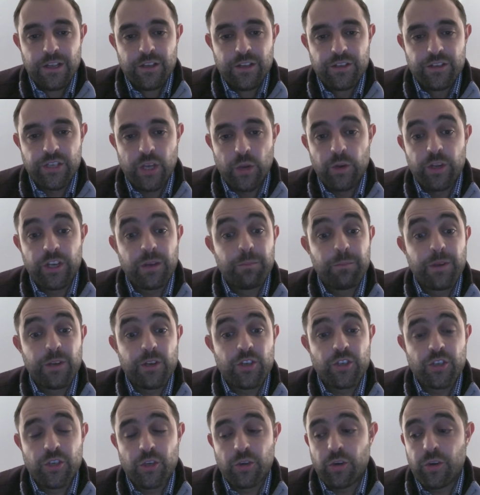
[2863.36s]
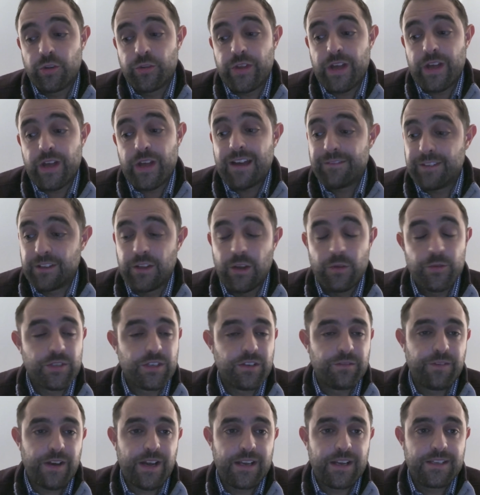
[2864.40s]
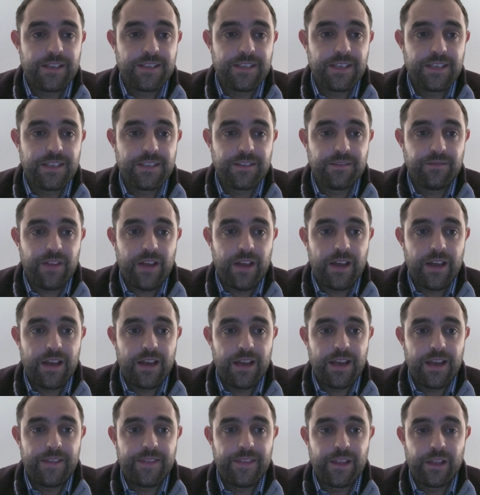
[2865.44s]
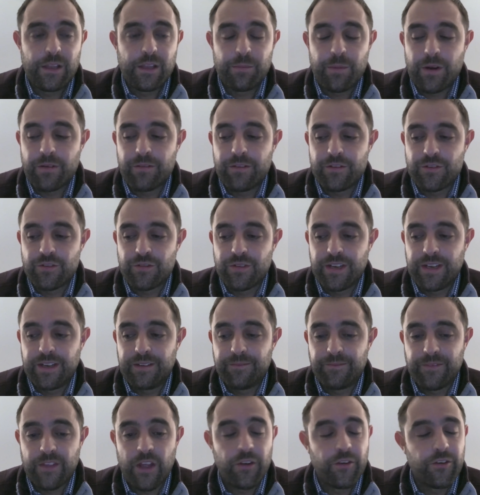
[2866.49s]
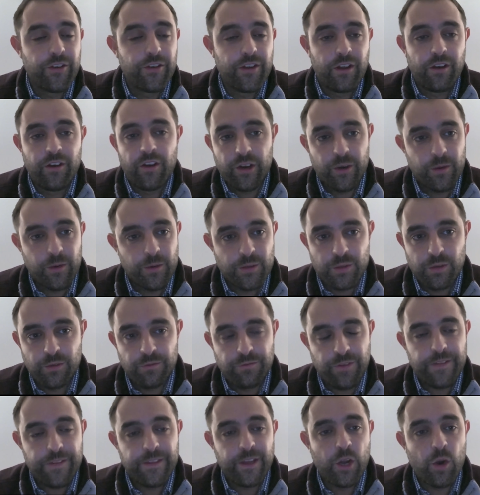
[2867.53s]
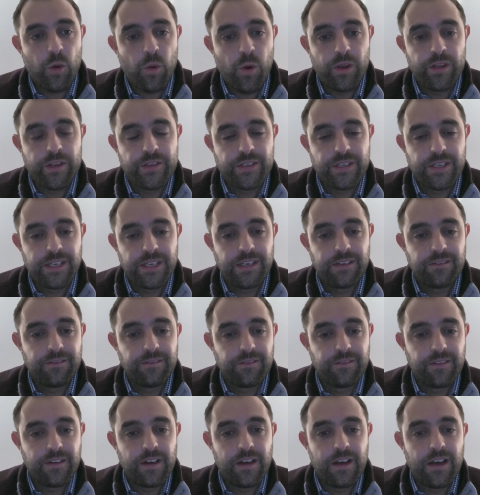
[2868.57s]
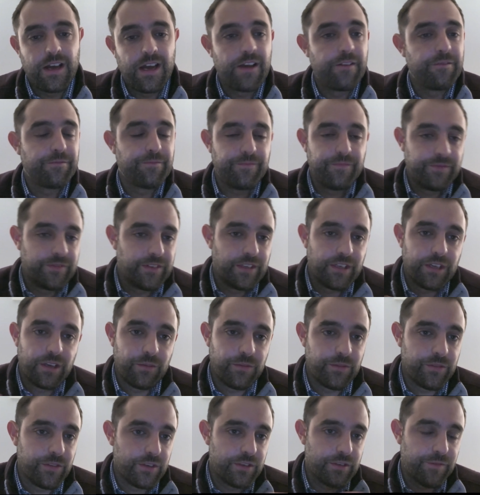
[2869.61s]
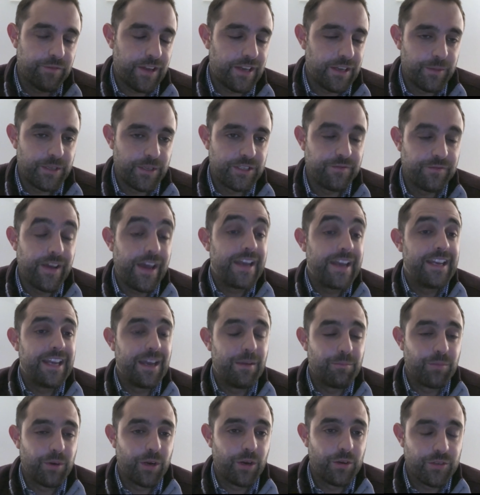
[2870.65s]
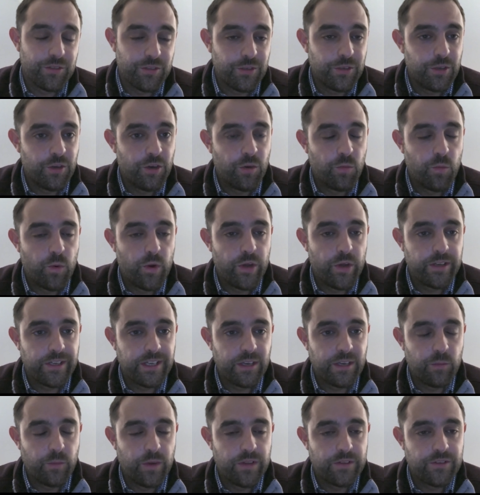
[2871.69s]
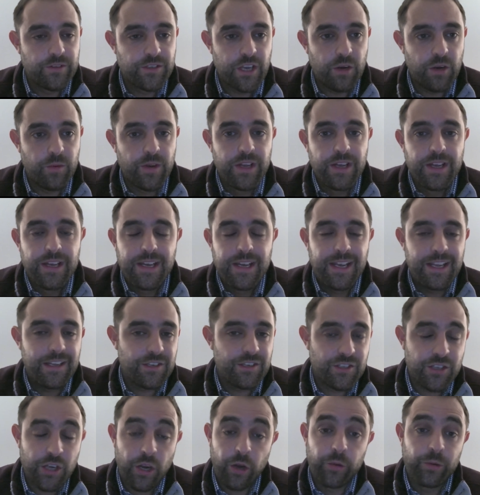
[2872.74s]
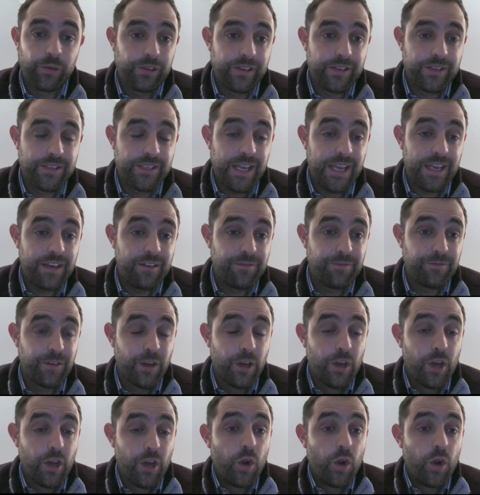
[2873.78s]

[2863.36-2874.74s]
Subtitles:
So you can be assured that having those devices in the laboratory are not going to affect the quality of the development of any embryos that you're working with. So it's totally safe.